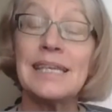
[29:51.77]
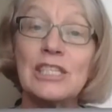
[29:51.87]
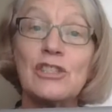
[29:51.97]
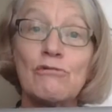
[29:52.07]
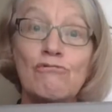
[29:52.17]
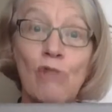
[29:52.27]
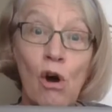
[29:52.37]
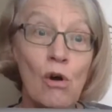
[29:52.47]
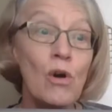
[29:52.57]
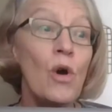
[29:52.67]
it's the
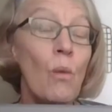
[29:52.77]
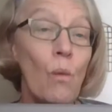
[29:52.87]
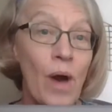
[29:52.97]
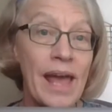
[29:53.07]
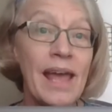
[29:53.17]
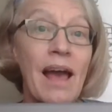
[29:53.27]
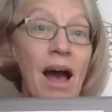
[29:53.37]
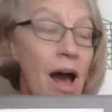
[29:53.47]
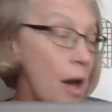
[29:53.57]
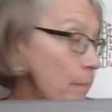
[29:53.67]
wrong way
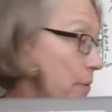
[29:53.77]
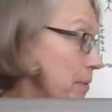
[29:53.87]
up.